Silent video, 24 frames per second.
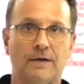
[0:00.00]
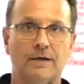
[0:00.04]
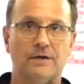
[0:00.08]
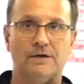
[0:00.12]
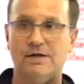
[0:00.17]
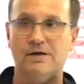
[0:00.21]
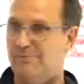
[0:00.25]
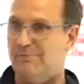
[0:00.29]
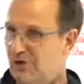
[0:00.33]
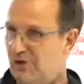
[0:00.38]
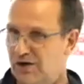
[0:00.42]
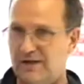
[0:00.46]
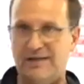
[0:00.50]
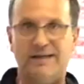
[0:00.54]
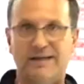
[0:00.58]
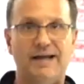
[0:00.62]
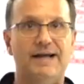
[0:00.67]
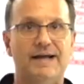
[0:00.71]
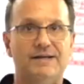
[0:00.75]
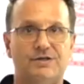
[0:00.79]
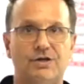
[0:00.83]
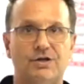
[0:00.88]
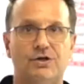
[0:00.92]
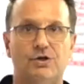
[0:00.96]

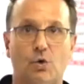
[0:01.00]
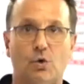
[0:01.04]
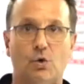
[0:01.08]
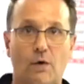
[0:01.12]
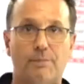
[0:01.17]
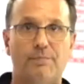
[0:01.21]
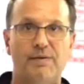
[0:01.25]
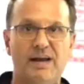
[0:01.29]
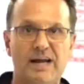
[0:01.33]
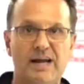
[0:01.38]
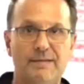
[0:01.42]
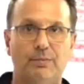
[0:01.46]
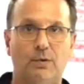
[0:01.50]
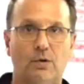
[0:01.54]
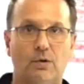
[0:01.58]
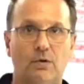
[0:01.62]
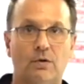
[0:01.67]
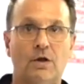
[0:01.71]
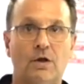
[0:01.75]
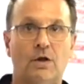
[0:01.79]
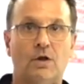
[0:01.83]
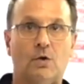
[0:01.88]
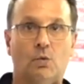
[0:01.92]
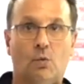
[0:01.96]
communicate to your people
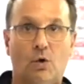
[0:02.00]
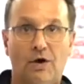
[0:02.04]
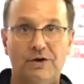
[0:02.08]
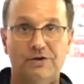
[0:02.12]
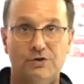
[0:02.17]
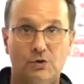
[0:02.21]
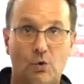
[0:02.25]
what